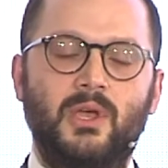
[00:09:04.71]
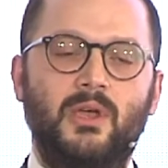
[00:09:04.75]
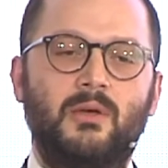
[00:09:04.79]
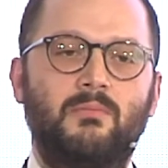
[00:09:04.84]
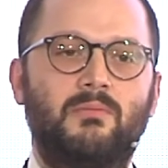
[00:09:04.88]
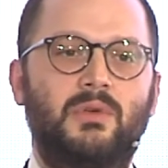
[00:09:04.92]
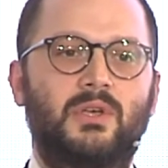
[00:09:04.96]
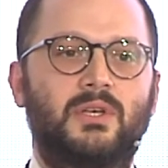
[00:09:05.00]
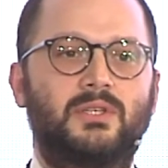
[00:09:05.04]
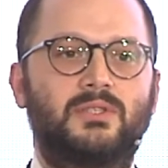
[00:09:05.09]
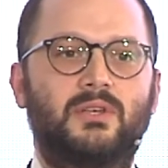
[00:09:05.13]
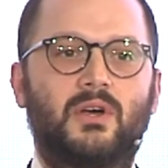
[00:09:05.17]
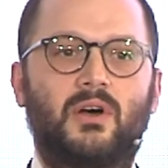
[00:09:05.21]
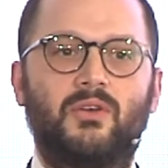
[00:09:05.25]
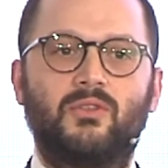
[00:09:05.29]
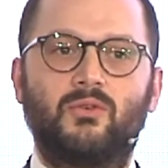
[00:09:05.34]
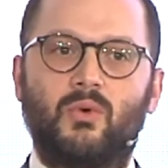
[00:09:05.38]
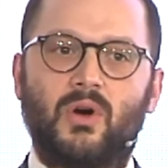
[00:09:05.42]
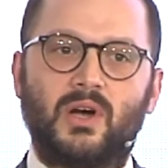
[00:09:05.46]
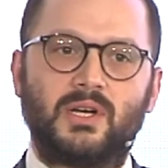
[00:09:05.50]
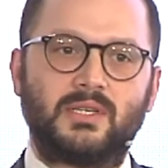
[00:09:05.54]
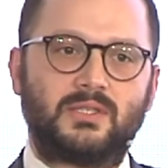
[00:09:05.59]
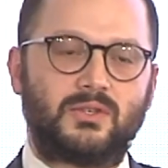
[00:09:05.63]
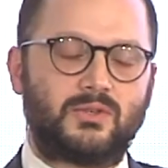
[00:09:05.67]
because
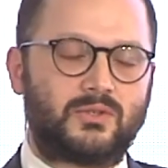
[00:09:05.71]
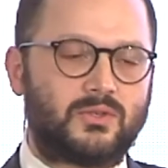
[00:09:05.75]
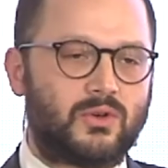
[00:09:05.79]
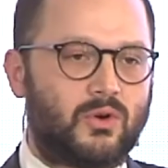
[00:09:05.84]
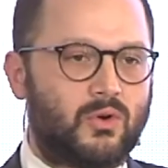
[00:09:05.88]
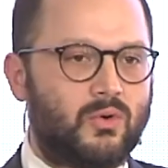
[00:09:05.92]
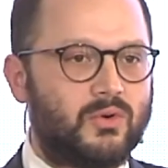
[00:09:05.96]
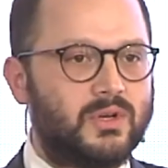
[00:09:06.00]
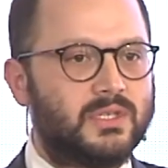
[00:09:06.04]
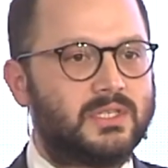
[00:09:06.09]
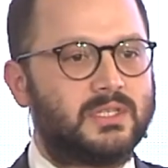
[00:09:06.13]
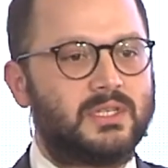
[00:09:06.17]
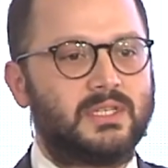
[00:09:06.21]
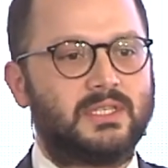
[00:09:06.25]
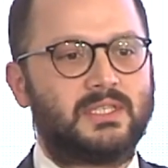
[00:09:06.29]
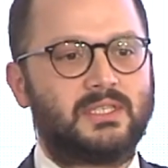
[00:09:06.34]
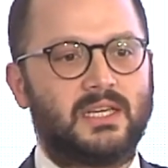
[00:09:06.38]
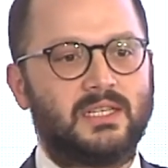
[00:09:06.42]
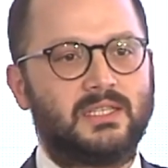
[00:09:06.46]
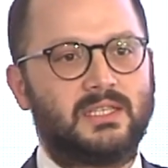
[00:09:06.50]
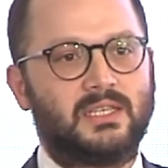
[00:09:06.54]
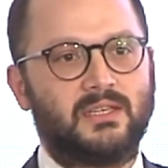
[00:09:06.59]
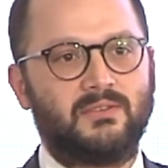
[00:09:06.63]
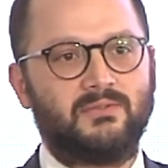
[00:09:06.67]
otherwise there's always an
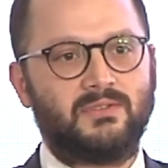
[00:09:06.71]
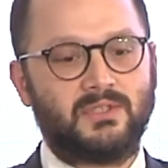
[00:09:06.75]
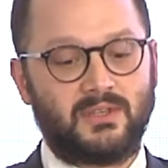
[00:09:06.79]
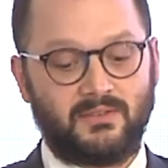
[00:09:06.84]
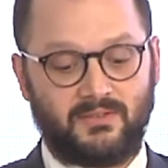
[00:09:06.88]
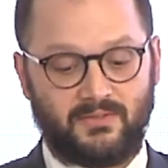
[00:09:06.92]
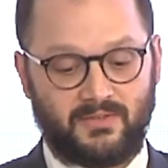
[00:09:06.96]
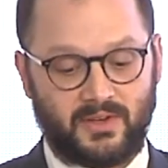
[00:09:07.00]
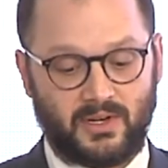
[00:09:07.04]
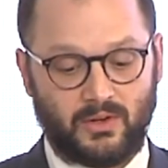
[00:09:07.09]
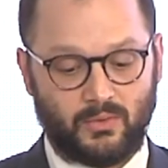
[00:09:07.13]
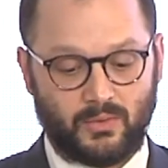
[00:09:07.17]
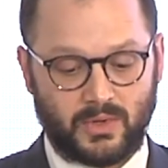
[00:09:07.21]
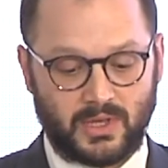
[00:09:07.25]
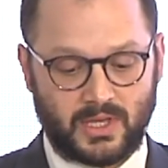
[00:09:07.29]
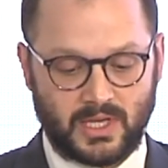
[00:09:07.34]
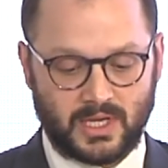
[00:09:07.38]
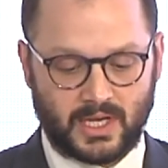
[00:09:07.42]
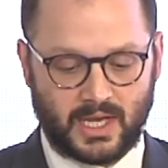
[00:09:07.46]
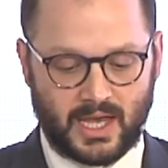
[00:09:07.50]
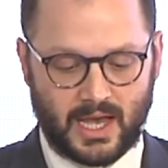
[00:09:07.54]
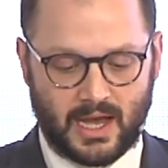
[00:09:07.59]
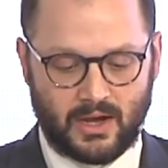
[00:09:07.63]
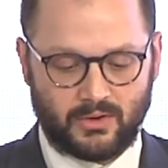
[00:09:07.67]
incentive to fiddle with
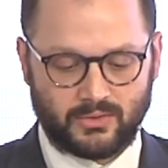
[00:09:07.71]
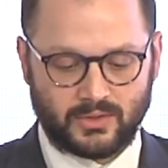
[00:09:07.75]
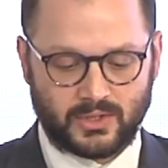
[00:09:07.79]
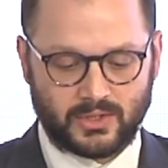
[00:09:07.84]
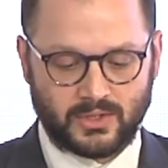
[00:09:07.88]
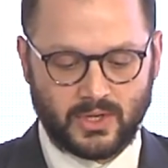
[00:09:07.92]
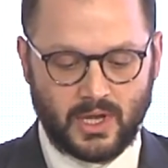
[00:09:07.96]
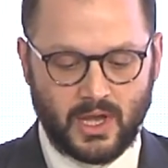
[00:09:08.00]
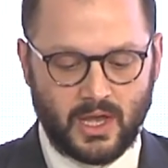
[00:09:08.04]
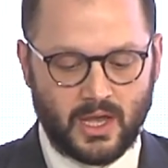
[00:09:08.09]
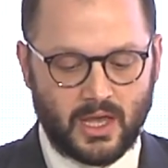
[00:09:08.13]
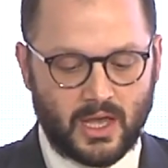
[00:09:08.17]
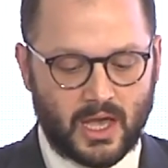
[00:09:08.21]
the accounts.